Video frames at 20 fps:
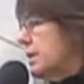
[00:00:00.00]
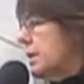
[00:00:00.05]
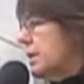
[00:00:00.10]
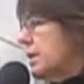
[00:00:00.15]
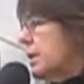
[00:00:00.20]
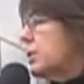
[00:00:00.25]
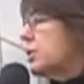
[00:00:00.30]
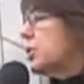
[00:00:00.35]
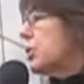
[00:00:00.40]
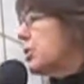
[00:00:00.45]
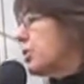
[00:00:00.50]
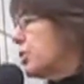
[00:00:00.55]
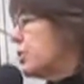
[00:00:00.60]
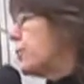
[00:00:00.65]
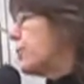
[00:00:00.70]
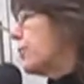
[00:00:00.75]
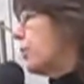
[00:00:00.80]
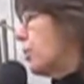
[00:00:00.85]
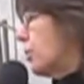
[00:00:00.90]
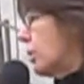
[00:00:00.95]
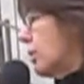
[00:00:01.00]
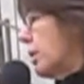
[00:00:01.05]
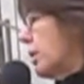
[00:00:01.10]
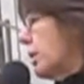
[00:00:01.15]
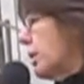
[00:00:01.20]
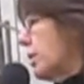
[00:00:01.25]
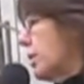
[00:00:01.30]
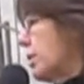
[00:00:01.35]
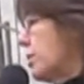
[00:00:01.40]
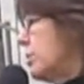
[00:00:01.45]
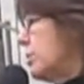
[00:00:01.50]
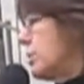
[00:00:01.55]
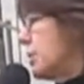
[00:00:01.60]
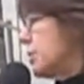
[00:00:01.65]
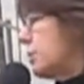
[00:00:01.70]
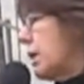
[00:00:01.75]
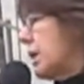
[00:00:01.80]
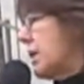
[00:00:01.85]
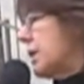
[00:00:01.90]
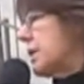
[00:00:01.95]
that stood for human
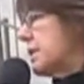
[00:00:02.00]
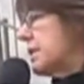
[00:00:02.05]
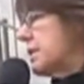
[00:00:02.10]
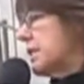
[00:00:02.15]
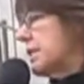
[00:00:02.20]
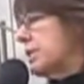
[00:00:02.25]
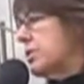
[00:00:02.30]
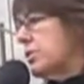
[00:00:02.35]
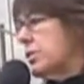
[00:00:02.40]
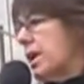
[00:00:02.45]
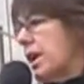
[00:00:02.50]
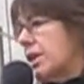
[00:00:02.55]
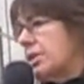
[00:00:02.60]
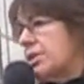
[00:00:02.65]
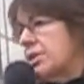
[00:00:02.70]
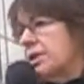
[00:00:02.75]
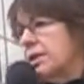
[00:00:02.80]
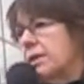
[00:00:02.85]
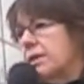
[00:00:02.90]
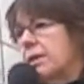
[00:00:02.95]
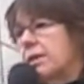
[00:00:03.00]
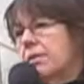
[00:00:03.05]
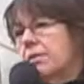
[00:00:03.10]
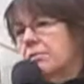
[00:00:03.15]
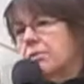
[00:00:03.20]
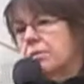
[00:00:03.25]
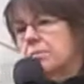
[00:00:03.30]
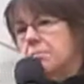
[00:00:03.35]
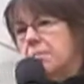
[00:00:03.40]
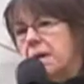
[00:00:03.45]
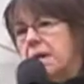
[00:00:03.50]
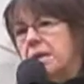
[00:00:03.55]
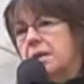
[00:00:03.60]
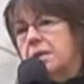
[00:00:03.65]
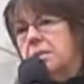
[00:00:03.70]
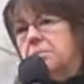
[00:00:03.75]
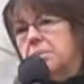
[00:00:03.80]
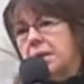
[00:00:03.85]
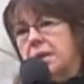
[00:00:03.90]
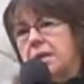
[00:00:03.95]
rights internationally for
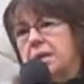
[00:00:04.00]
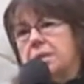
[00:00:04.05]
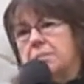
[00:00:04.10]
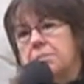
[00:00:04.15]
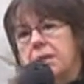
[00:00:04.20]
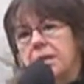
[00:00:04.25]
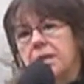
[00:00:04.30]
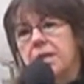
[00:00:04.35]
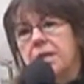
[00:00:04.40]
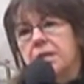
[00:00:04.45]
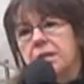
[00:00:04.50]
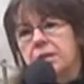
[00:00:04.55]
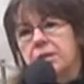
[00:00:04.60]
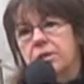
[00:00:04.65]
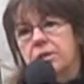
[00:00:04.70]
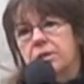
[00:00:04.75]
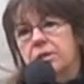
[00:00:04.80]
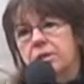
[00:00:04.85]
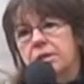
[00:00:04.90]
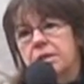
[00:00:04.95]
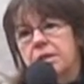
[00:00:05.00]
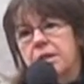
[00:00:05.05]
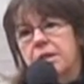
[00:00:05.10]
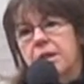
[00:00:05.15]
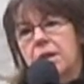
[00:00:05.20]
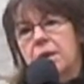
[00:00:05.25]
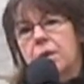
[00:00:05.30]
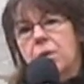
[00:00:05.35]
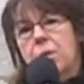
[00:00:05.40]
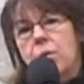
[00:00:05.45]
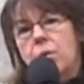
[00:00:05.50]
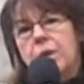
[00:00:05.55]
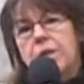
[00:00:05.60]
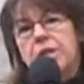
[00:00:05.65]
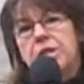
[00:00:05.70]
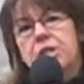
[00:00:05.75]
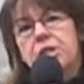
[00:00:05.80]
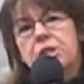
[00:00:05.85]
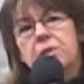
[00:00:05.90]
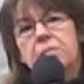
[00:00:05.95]
many, many, many years. We
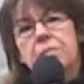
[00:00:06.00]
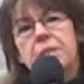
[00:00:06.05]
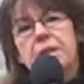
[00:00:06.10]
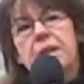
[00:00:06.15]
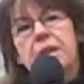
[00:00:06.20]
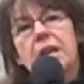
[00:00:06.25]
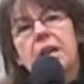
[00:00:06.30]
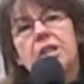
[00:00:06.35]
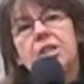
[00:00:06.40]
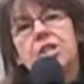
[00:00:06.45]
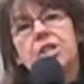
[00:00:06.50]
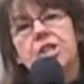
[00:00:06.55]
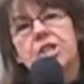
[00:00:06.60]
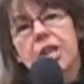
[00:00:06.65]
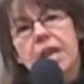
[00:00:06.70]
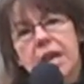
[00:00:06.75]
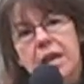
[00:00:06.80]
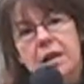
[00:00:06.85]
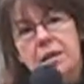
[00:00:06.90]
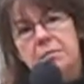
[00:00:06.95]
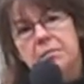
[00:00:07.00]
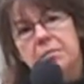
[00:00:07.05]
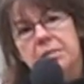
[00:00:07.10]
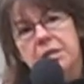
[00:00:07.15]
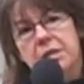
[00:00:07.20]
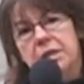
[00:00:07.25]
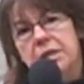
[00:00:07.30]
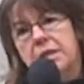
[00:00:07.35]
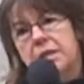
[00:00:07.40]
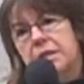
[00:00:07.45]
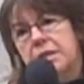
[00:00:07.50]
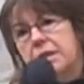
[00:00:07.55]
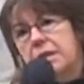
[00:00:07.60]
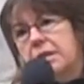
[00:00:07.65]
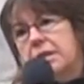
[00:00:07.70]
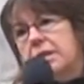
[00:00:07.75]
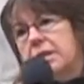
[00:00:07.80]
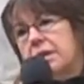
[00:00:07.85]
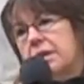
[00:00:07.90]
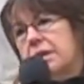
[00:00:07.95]
should be ashamed
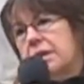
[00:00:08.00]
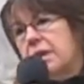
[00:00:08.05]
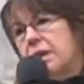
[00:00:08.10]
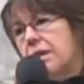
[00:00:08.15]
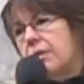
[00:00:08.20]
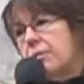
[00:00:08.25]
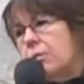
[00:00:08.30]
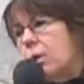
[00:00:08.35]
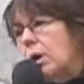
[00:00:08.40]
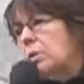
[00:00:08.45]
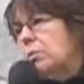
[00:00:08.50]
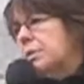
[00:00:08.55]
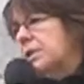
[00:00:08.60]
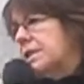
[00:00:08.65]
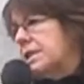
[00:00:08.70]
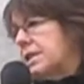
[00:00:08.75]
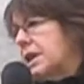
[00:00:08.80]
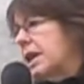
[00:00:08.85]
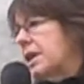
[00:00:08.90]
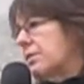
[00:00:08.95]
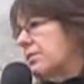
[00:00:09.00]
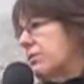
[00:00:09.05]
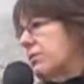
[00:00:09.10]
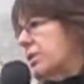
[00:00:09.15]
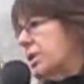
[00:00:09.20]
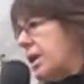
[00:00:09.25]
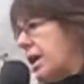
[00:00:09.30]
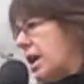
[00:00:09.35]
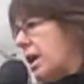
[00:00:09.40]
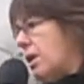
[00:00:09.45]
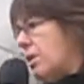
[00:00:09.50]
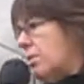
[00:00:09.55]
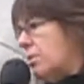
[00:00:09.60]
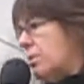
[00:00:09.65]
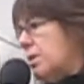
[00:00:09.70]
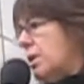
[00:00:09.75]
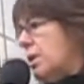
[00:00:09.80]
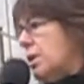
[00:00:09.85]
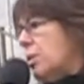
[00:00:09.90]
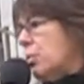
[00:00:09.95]
of what we stand for now.
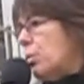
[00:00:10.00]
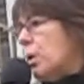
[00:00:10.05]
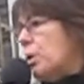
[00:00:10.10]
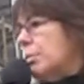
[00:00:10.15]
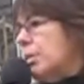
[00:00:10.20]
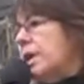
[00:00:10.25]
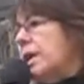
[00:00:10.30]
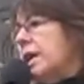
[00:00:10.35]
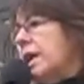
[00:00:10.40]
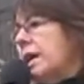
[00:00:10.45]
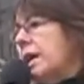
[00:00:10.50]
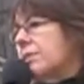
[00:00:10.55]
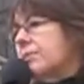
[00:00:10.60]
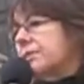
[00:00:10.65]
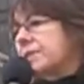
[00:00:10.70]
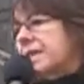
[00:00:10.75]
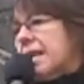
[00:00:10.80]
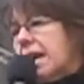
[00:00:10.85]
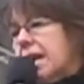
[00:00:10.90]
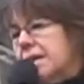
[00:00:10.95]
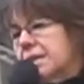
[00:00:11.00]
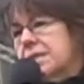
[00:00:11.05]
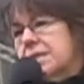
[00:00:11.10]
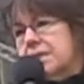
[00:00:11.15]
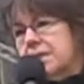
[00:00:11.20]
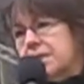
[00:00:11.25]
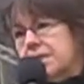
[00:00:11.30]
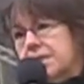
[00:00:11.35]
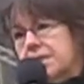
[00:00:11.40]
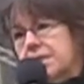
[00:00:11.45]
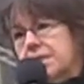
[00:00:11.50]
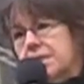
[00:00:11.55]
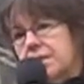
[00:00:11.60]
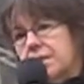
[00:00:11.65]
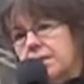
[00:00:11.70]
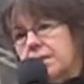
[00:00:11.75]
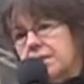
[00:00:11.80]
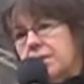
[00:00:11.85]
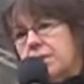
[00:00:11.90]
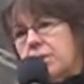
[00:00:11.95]
When we have Texas,
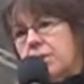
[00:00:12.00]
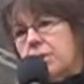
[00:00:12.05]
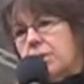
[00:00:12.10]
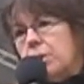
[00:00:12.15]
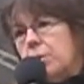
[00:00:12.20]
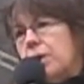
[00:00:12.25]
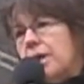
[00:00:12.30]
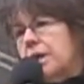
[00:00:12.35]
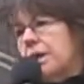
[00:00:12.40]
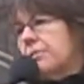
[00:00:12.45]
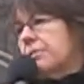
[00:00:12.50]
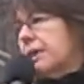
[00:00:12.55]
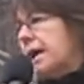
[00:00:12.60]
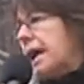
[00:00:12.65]
when we have